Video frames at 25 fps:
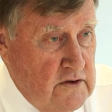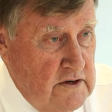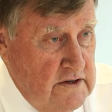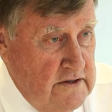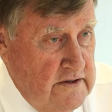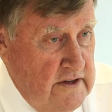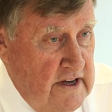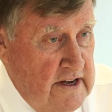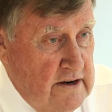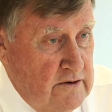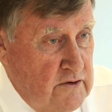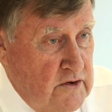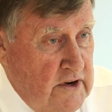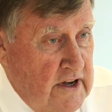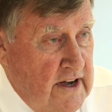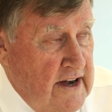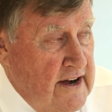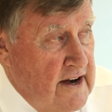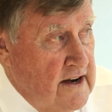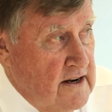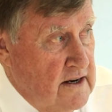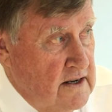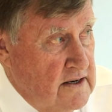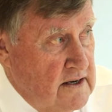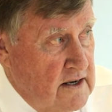in that
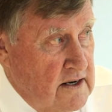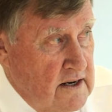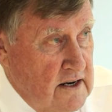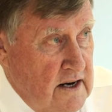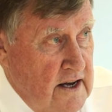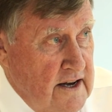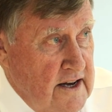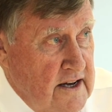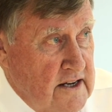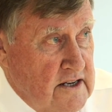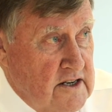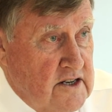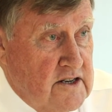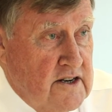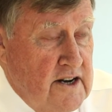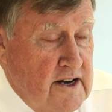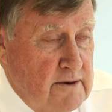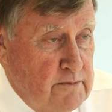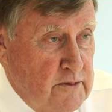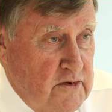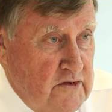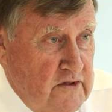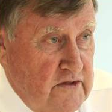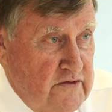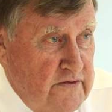regard, and a large
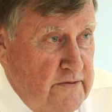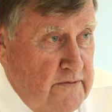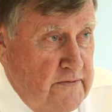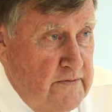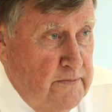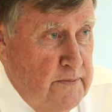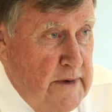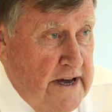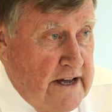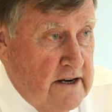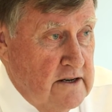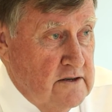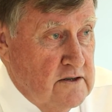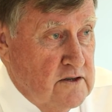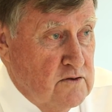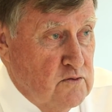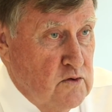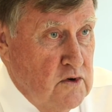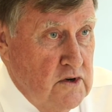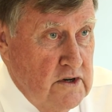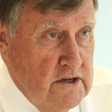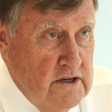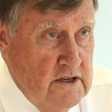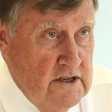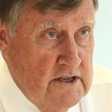number of matters
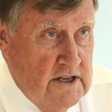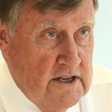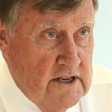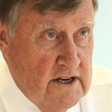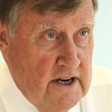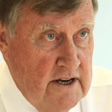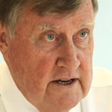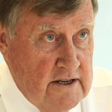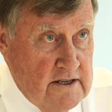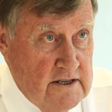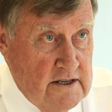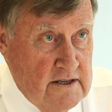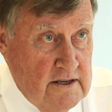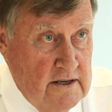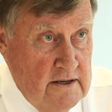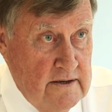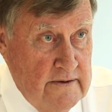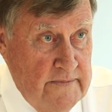were discussed.